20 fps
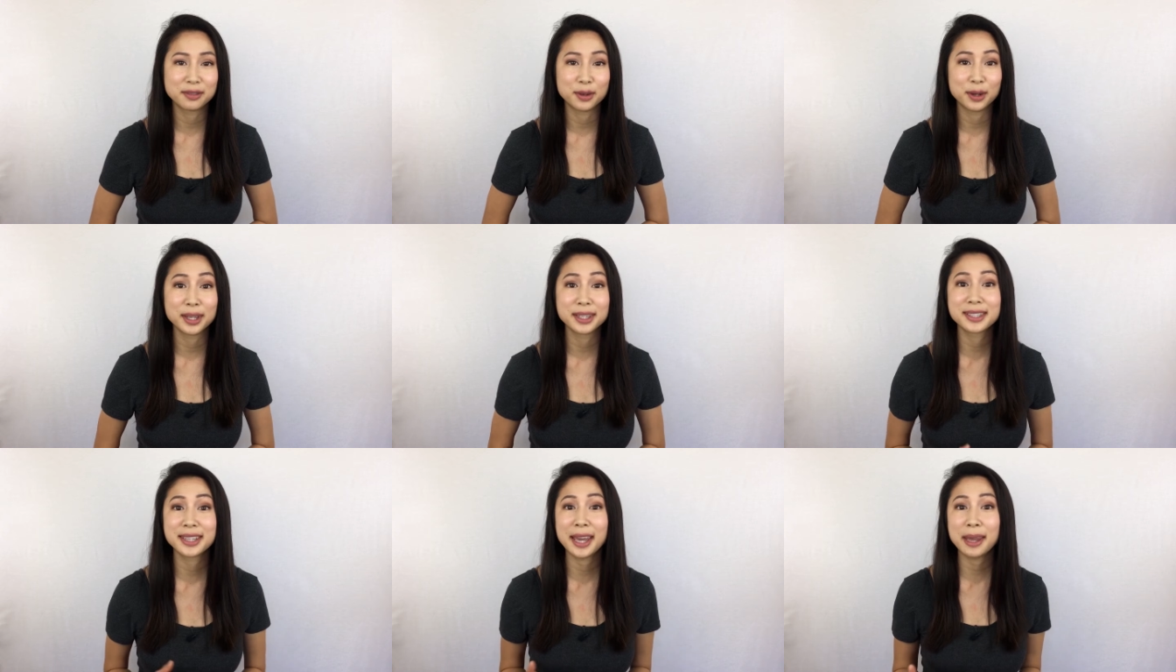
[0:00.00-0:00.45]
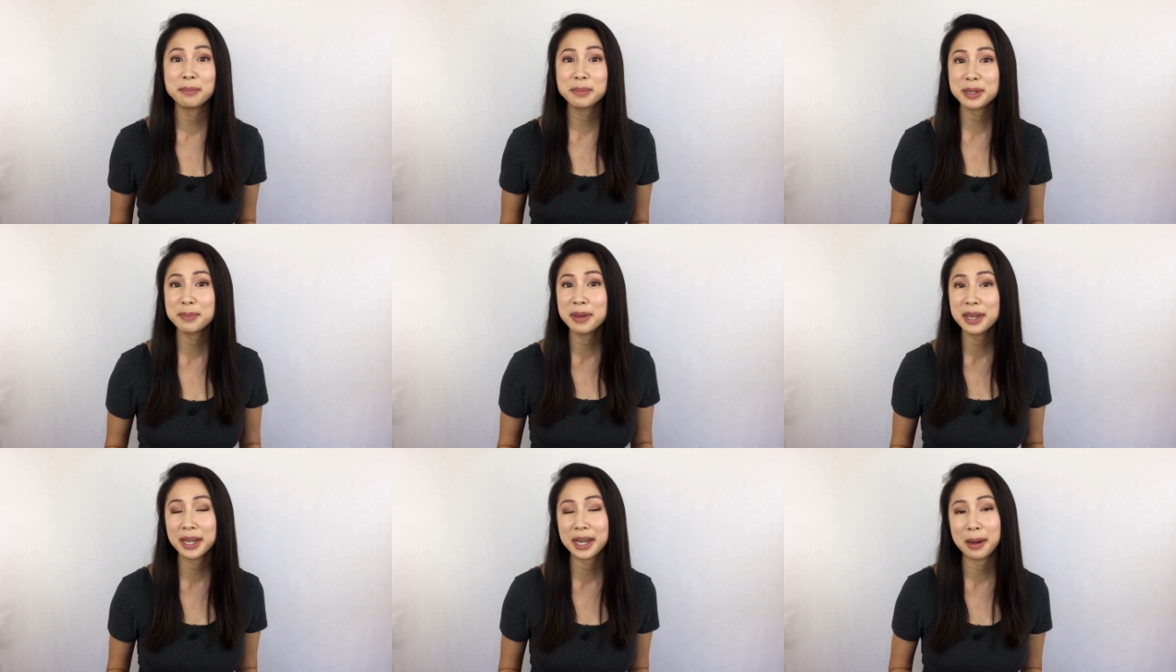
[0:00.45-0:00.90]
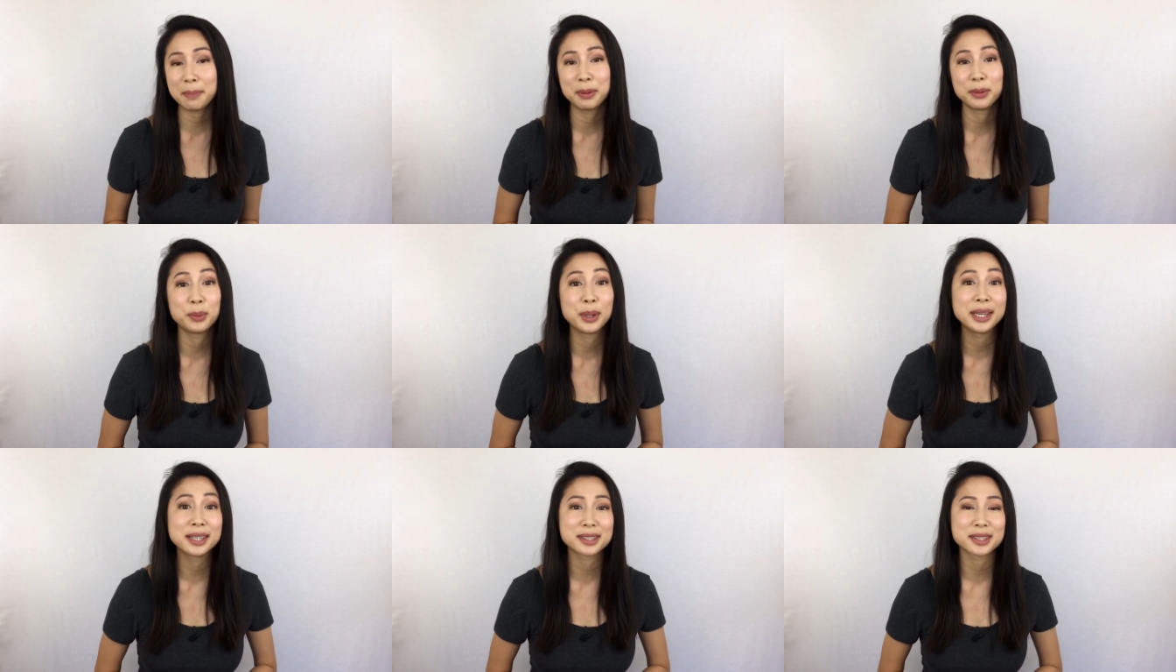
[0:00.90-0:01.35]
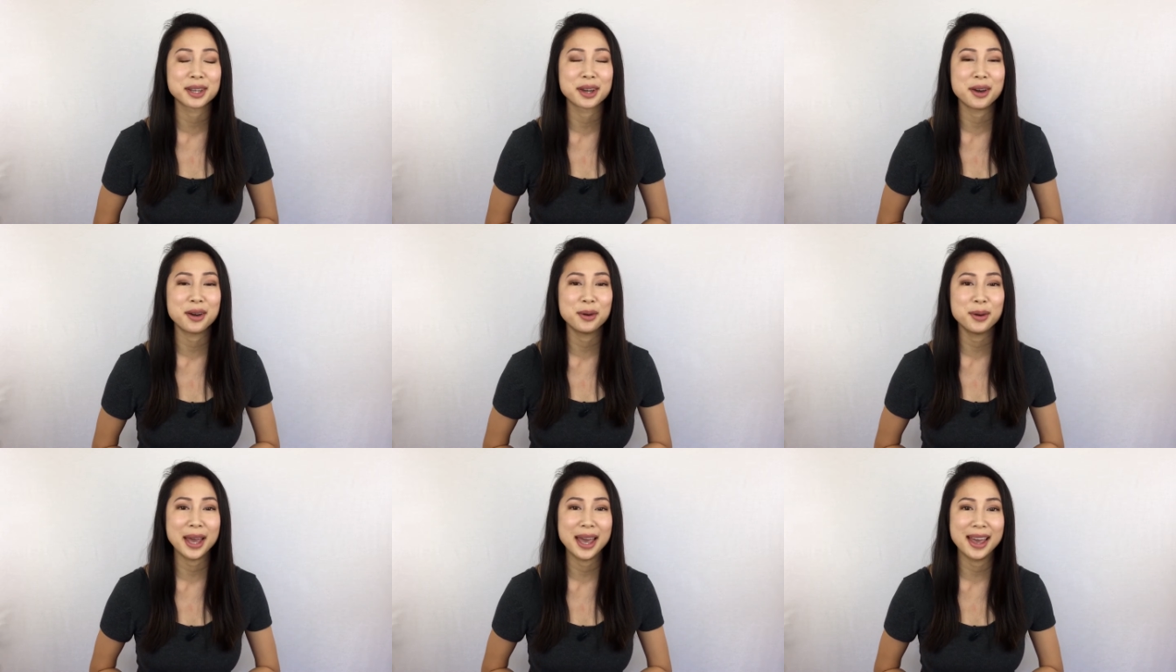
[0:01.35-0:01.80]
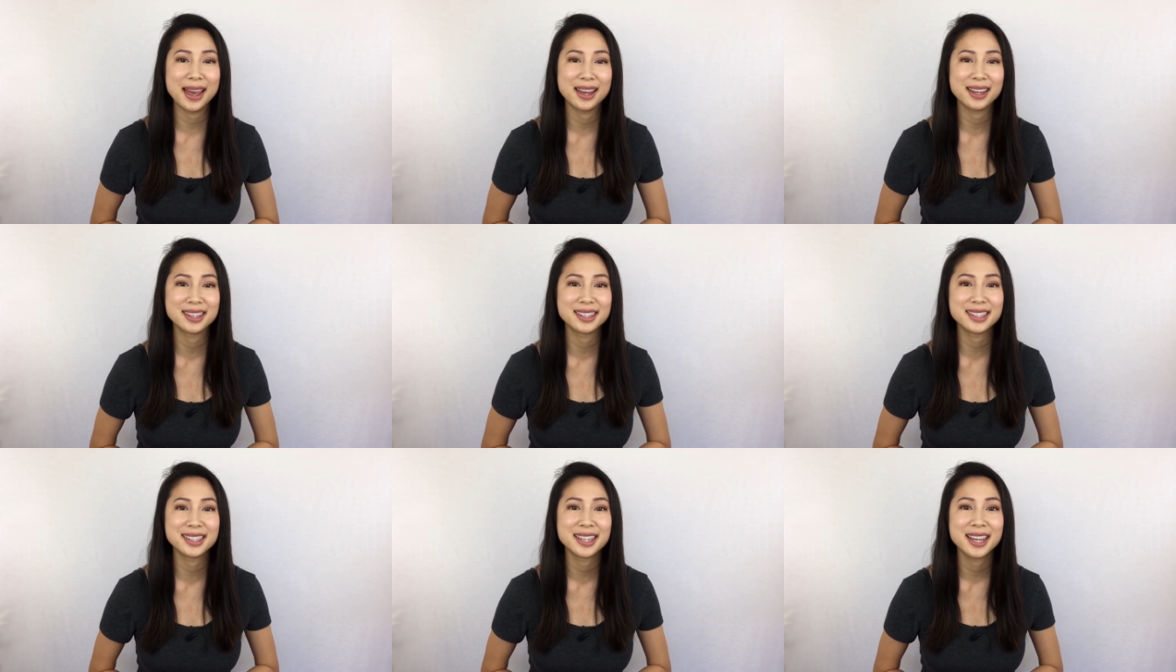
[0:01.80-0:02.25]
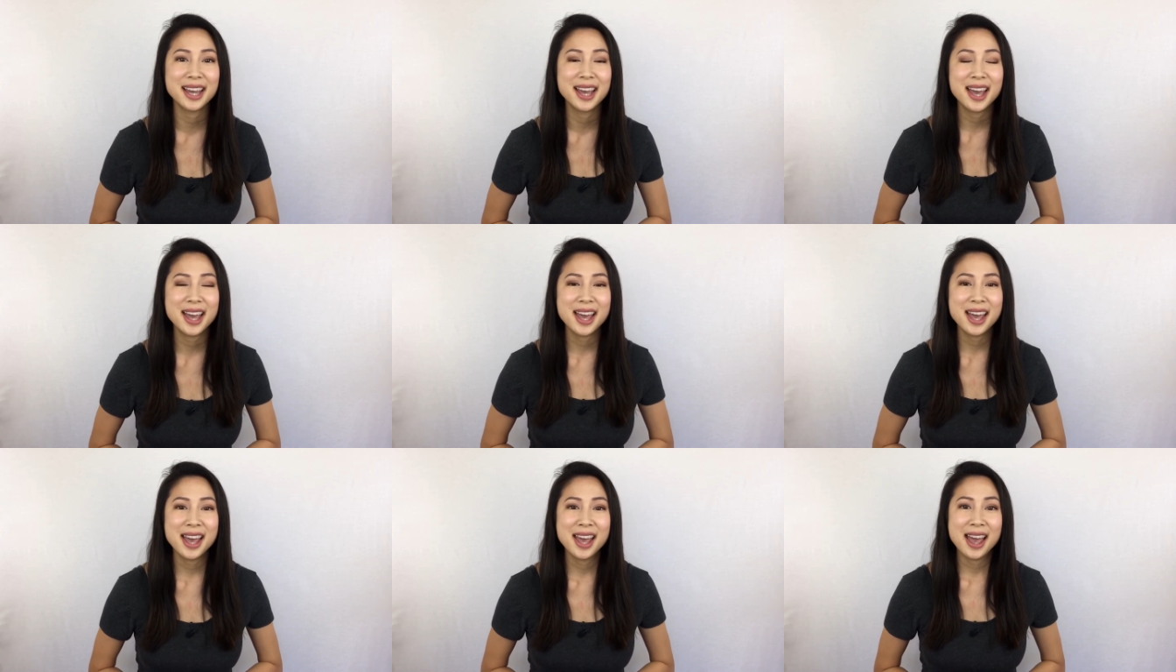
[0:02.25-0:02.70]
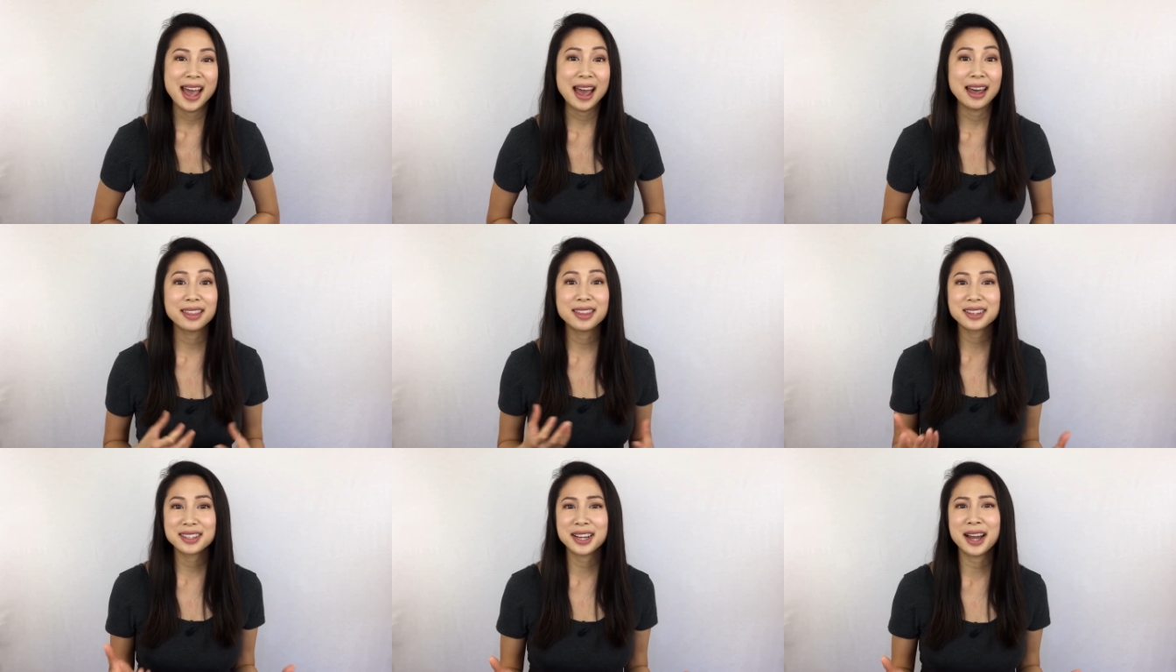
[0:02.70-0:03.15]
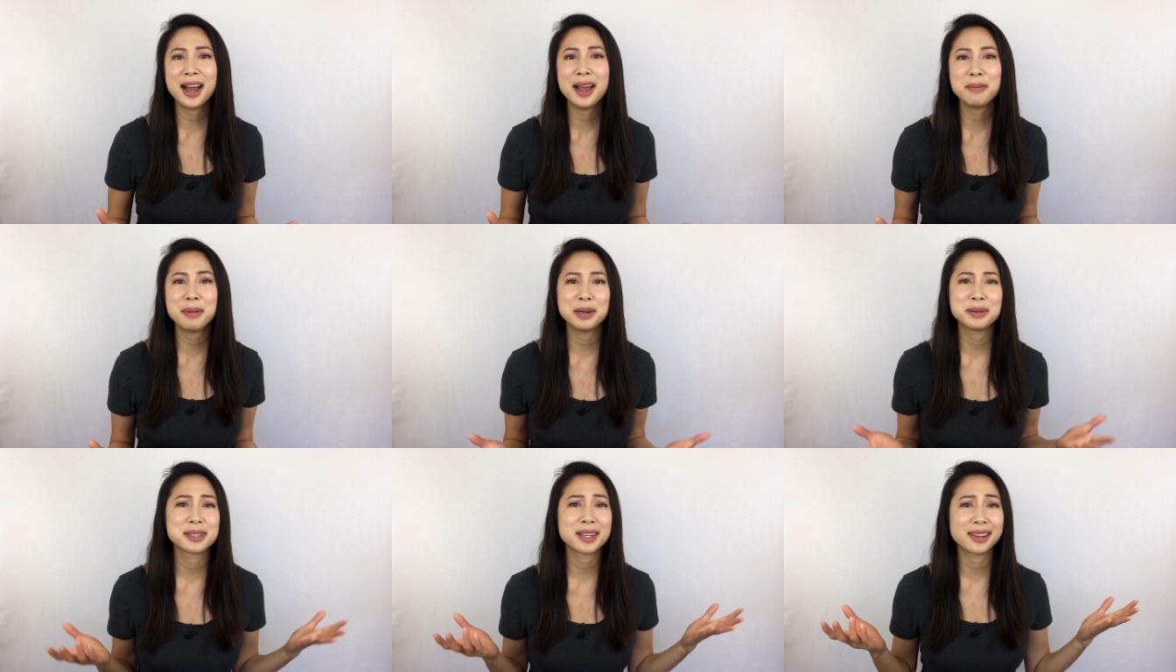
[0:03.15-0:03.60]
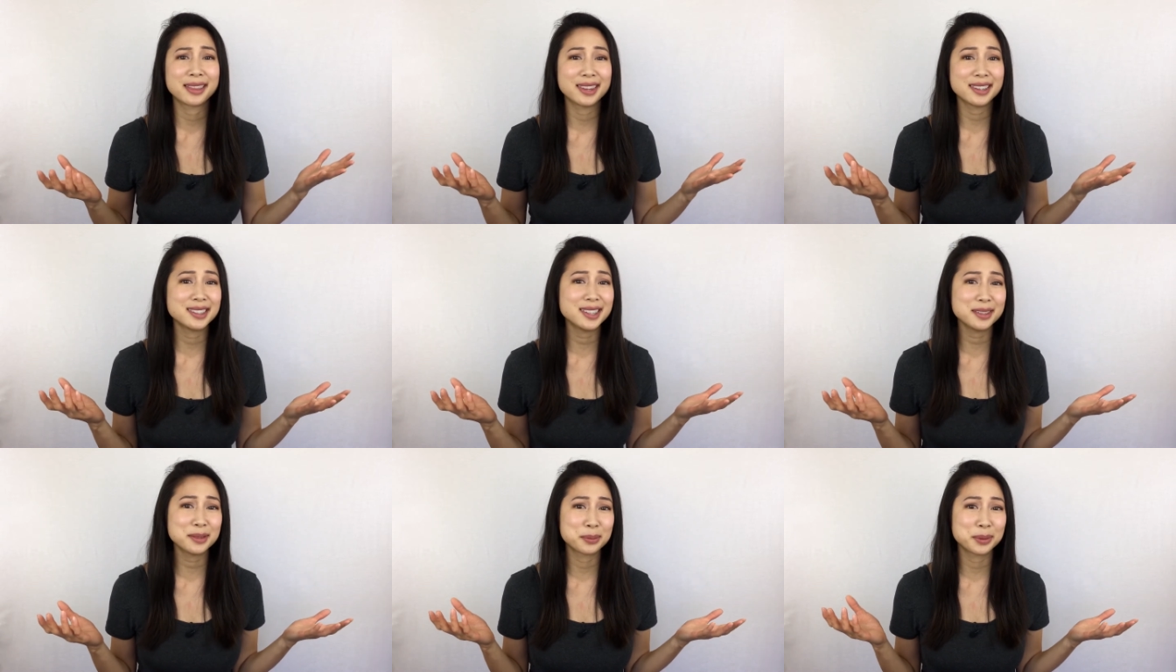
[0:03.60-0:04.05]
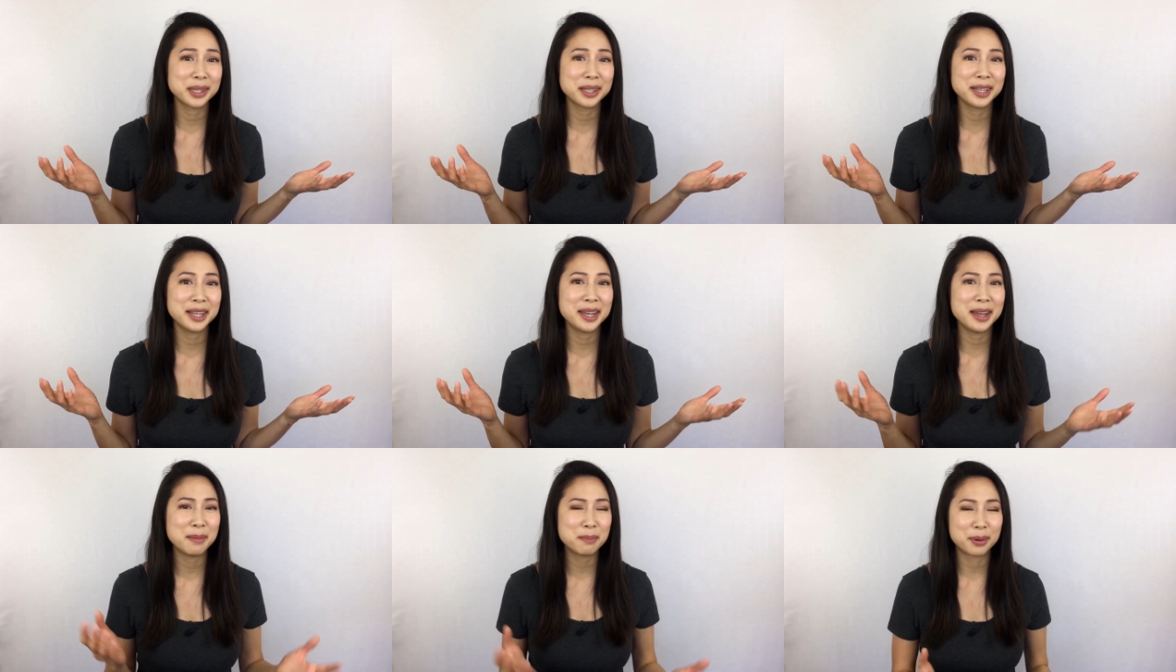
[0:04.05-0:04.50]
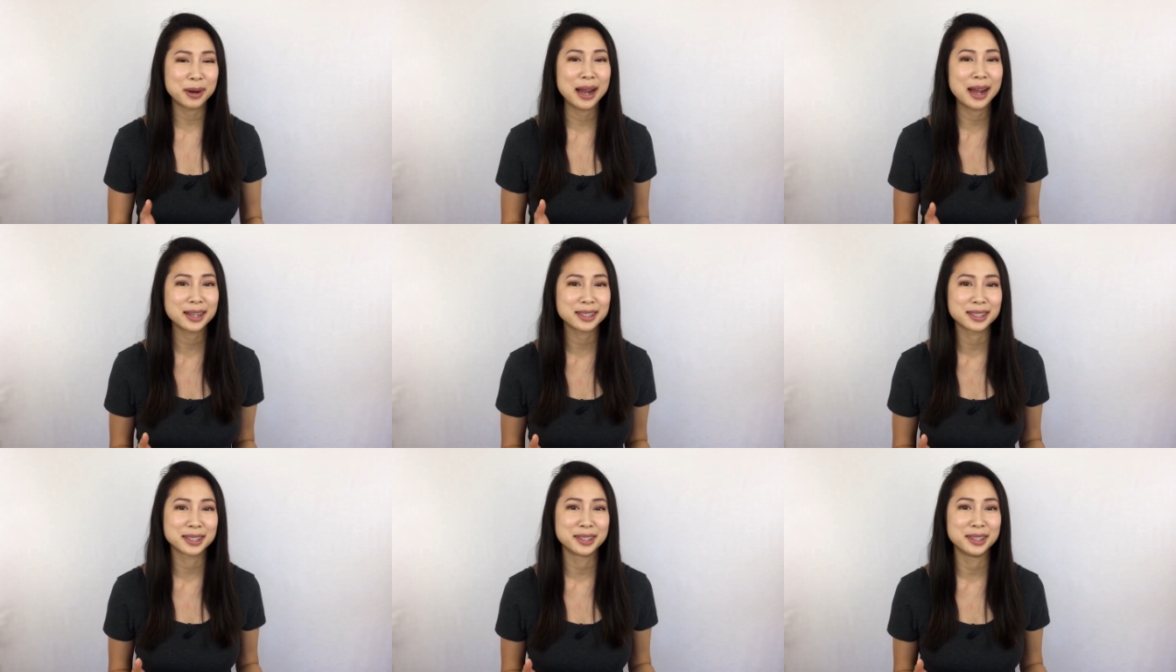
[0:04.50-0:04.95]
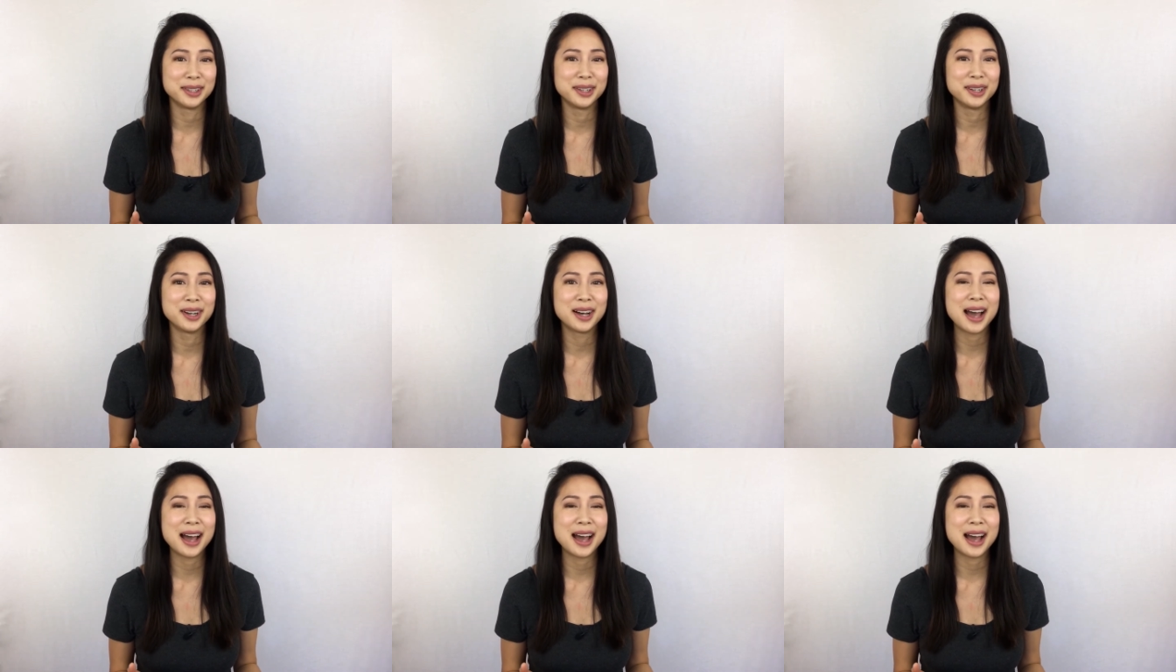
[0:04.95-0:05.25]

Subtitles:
voice, came to me a couple weeks ago, and at the time I was like, this is really impractical.